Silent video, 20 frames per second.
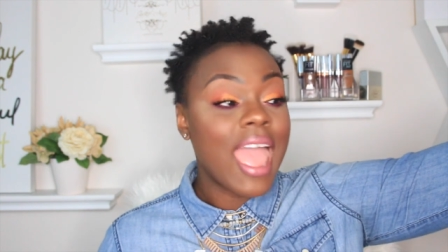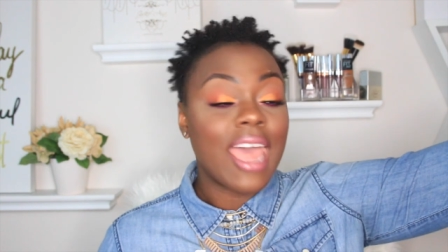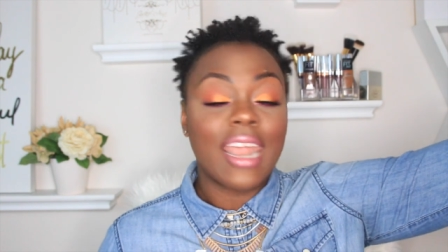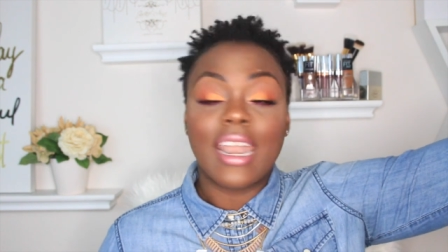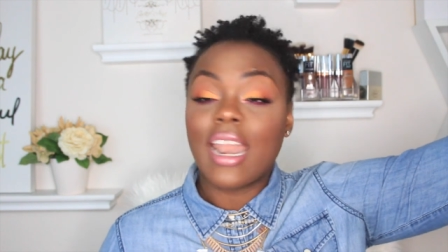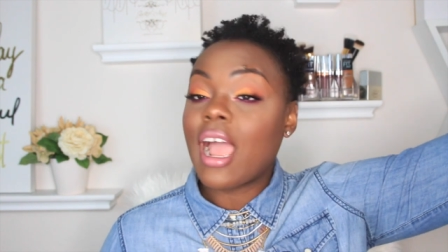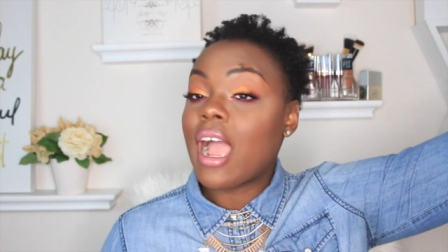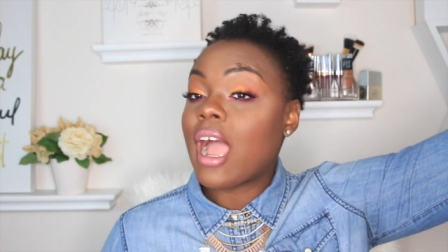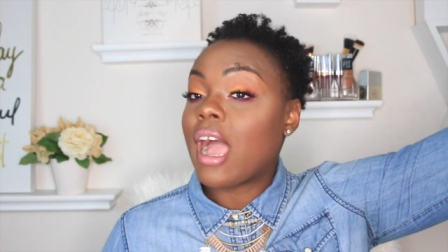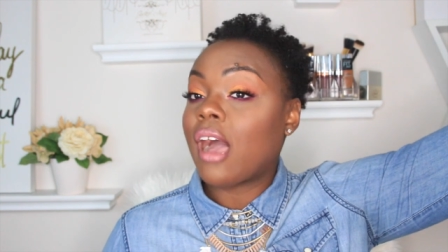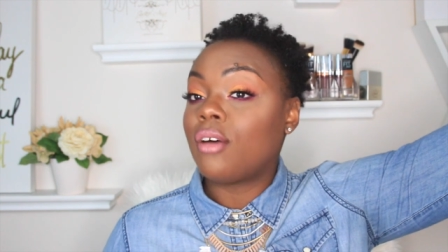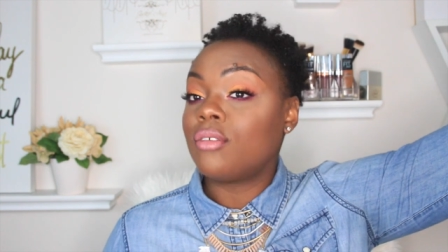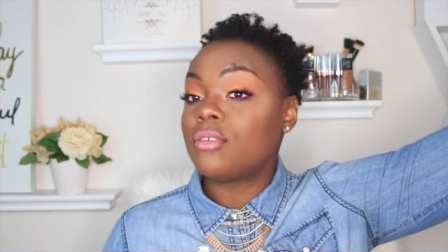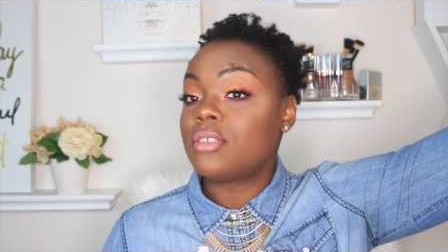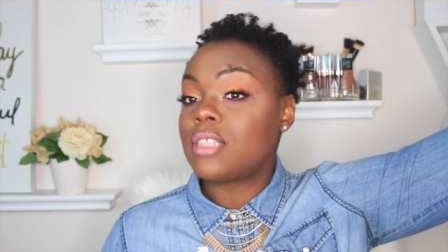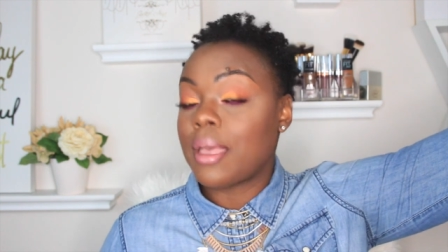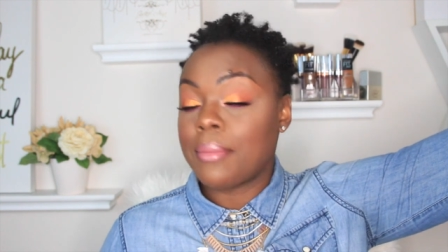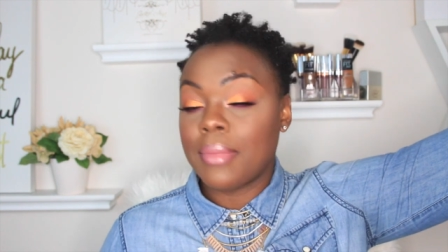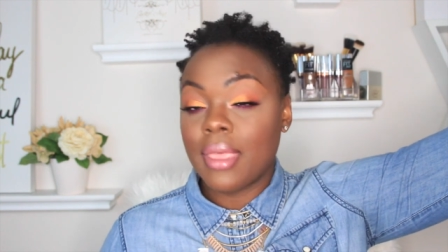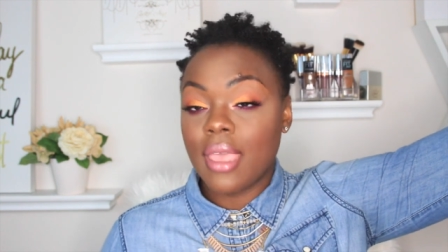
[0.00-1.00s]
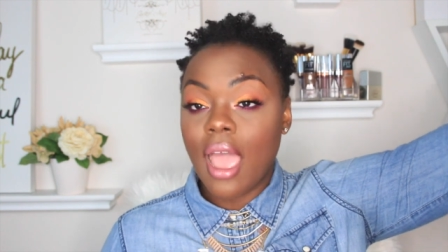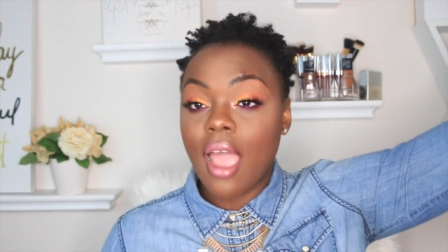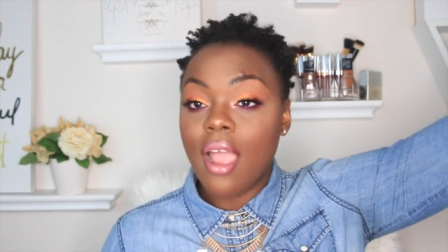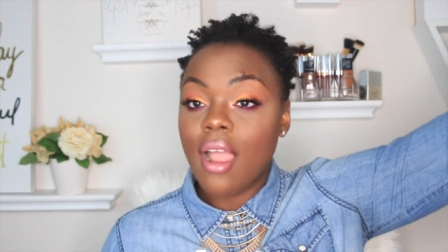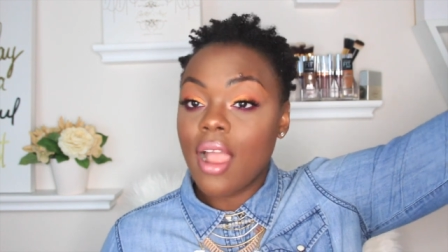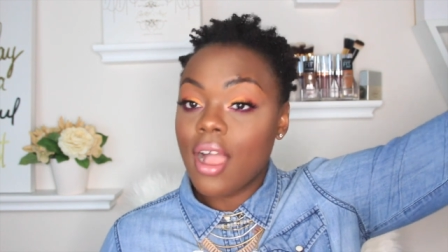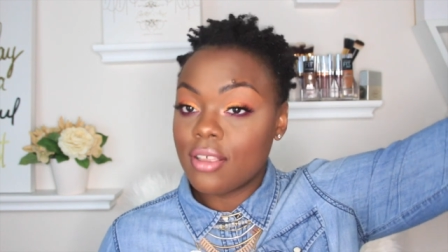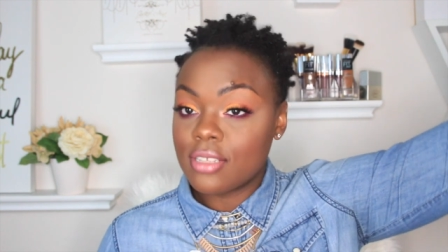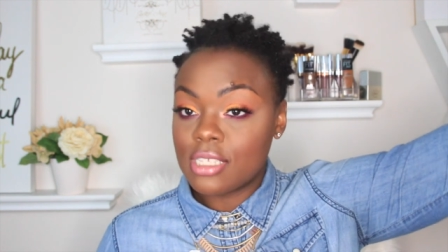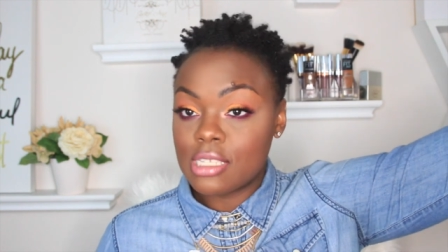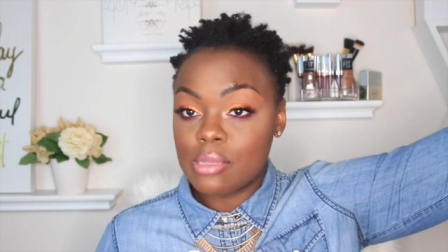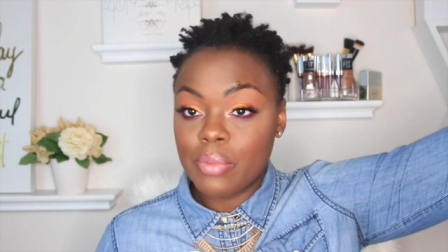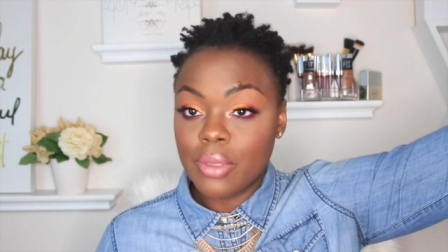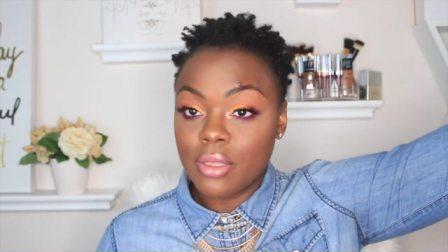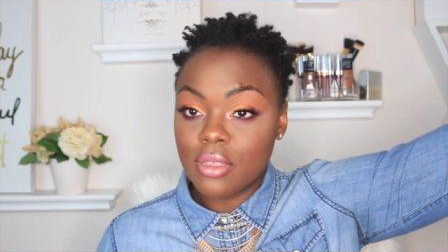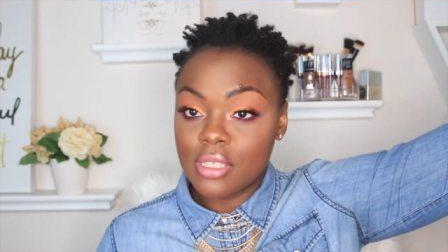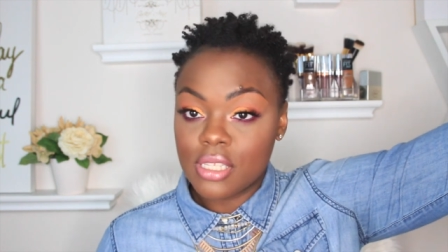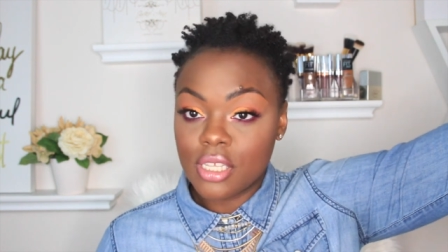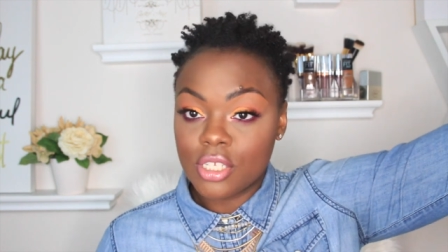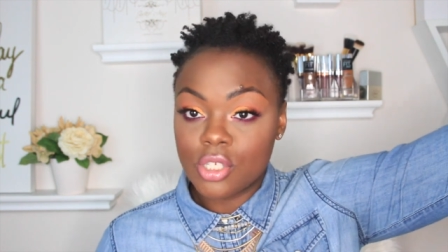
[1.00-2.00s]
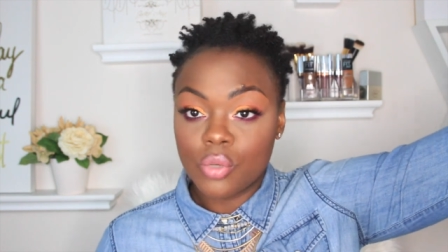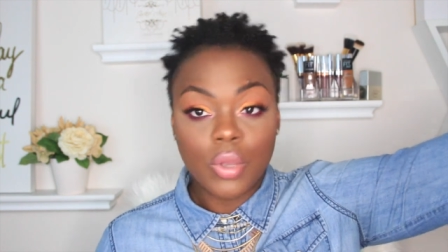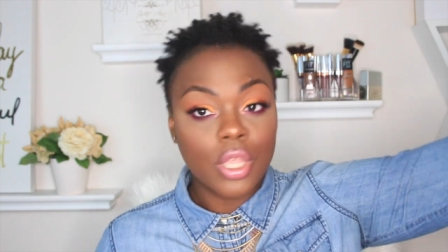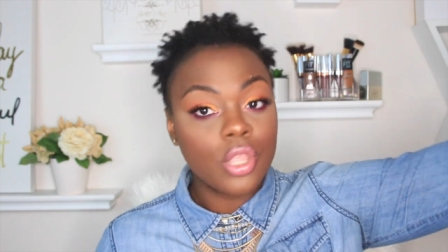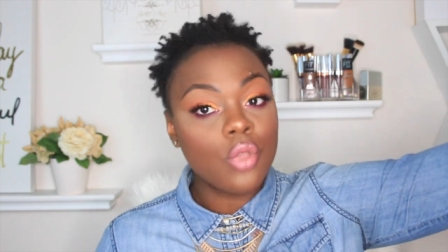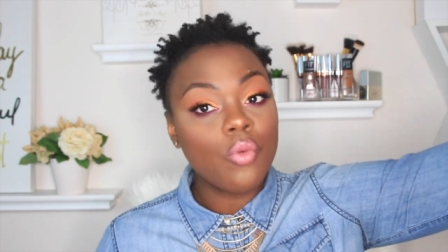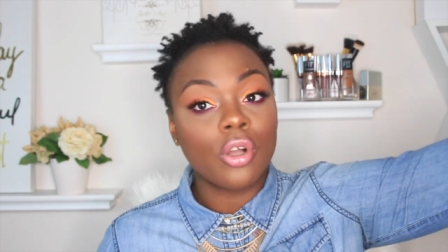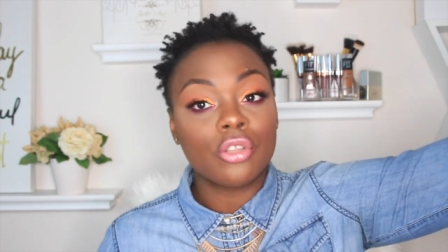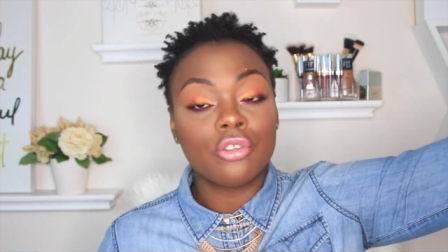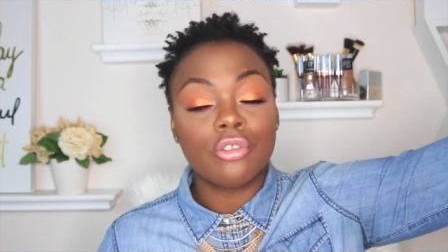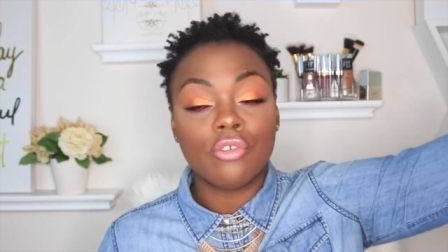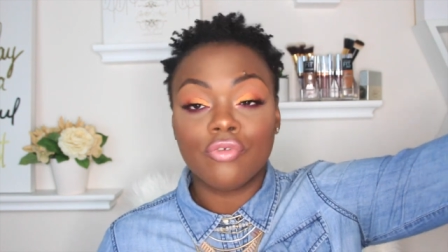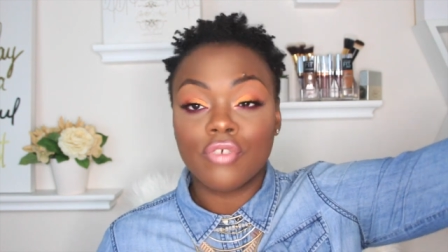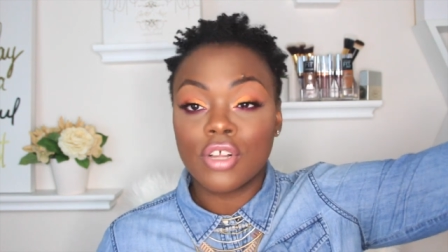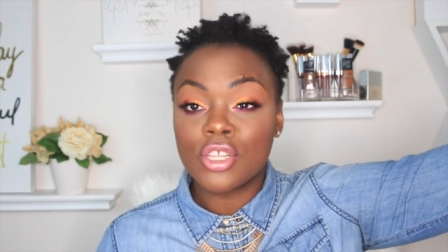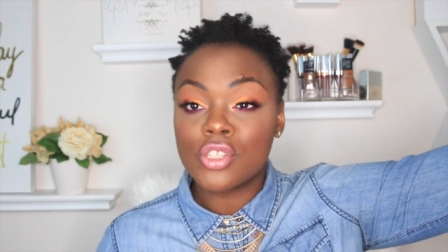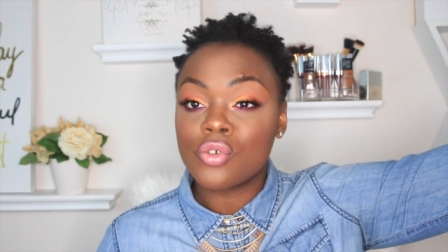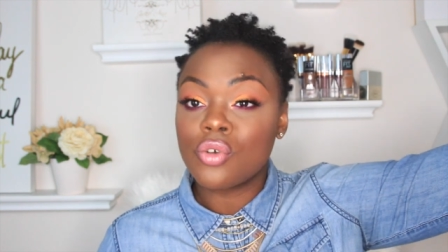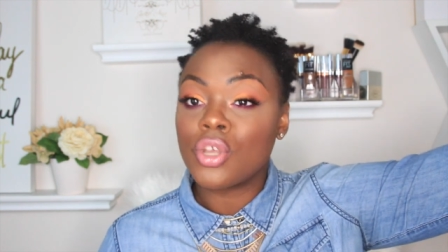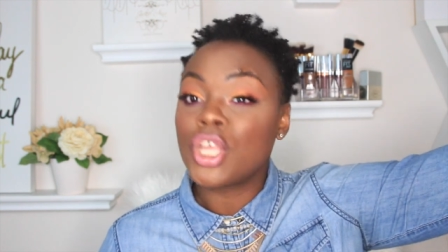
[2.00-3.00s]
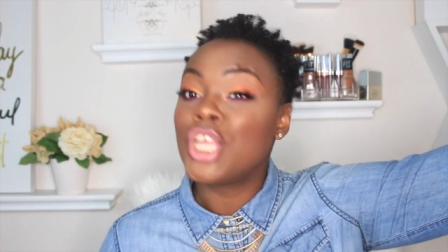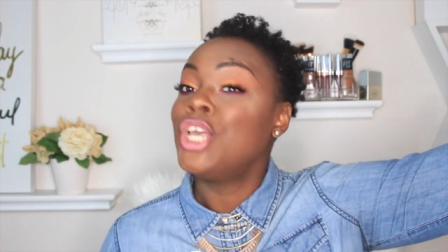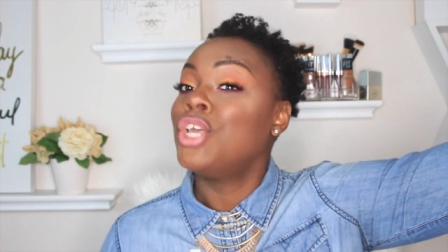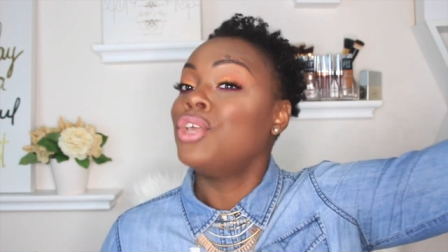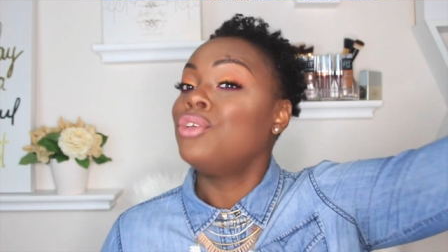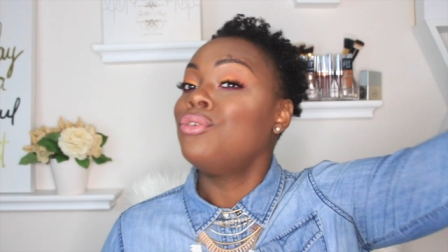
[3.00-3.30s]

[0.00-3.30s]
And our house is built in such a way, you walk through the front door,